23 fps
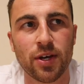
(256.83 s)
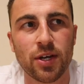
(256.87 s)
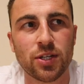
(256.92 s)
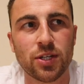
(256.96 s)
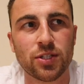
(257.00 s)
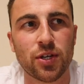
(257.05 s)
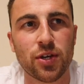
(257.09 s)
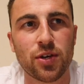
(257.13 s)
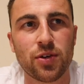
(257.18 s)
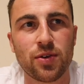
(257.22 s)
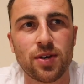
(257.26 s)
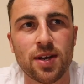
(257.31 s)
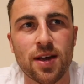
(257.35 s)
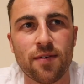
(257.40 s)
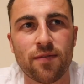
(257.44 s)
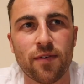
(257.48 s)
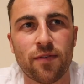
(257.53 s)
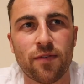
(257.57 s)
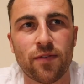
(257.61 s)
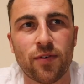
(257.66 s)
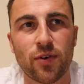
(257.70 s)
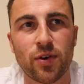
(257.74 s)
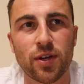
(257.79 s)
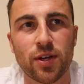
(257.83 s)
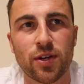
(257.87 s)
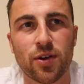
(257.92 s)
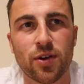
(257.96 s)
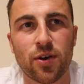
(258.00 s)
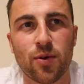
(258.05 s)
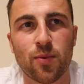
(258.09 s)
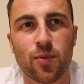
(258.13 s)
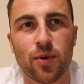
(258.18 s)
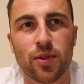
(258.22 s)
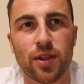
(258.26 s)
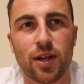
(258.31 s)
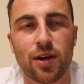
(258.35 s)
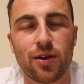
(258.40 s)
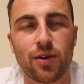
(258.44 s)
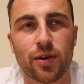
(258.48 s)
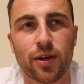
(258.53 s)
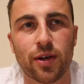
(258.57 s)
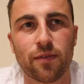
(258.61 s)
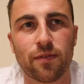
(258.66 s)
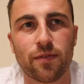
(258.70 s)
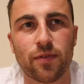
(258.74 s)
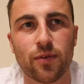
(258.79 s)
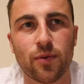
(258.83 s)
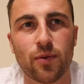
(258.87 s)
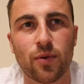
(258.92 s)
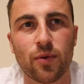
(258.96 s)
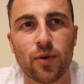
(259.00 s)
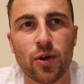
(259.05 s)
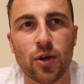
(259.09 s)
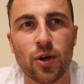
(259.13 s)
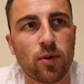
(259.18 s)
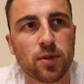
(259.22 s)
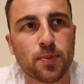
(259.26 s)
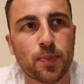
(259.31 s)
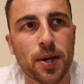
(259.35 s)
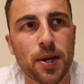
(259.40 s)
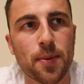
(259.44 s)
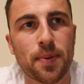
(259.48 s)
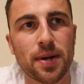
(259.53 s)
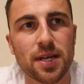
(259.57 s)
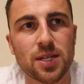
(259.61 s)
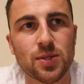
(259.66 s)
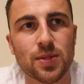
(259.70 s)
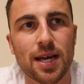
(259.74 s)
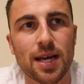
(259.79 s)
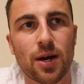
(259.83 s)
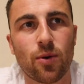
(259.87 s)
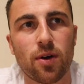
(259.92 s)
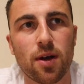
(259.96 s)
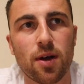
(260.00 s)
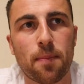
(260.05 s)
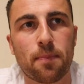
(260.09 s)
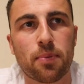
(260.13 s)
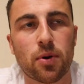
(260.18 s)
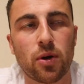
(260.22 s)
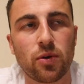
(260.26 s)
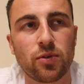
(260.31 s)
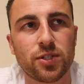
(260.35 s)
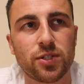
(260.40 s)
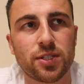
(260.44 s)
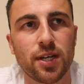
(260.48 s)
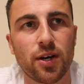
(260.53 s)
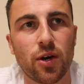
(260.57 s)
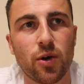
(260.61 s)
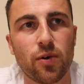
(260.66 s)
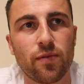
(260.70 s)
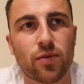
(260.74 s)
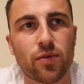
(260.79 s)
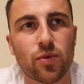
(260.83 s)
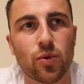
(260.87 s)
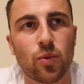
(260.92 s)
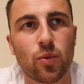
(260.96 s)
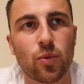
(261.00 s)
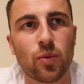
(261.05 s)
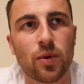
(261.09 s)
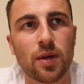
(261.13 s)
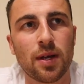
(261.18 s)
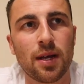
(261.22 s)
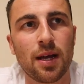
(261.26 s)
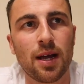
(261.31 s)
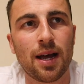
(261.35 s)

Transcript: So you never fully know what they're looking for. I was pretty pleased with how I approached it overall.